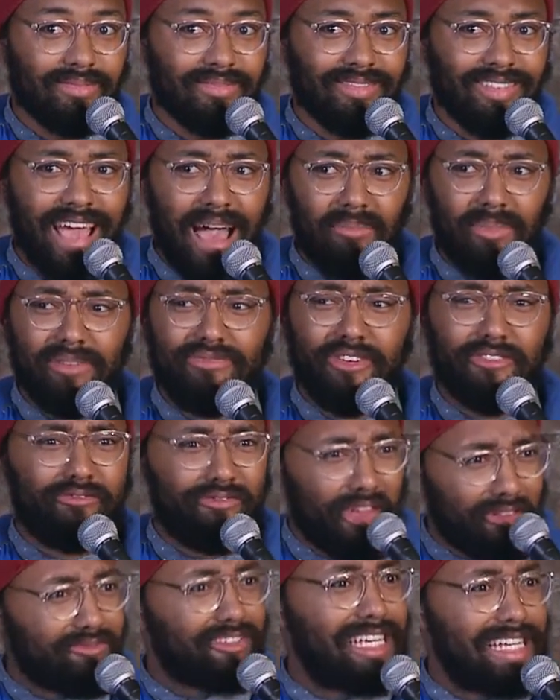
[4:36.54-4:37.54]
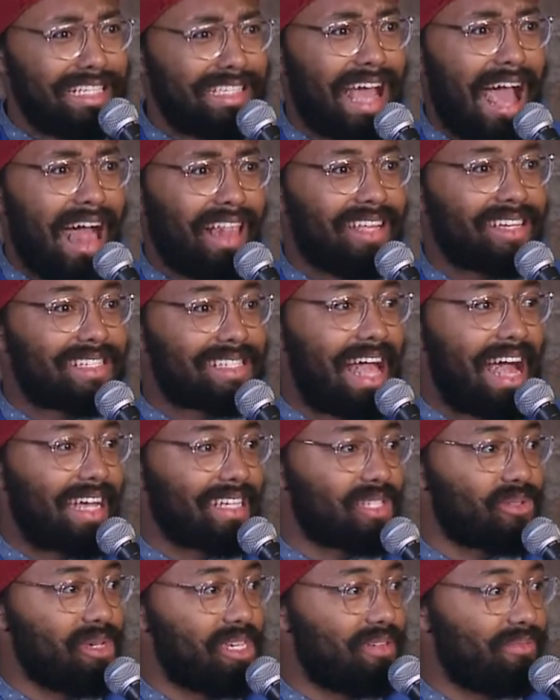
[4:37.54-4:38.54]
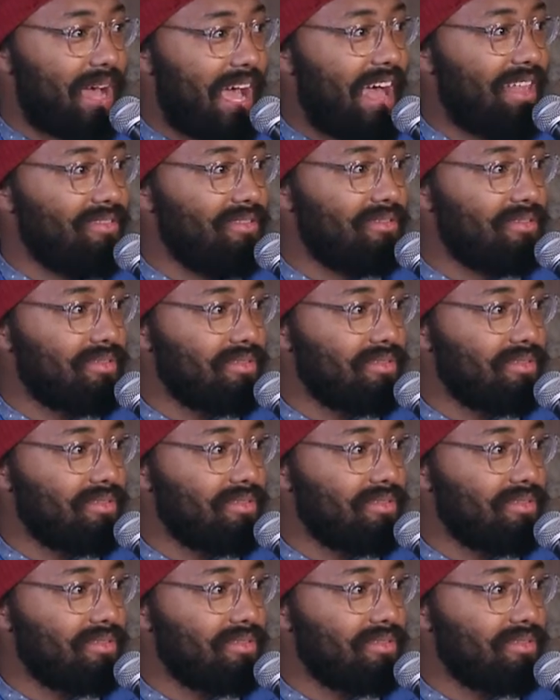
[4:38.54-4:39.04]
Got me for $15 last week, man.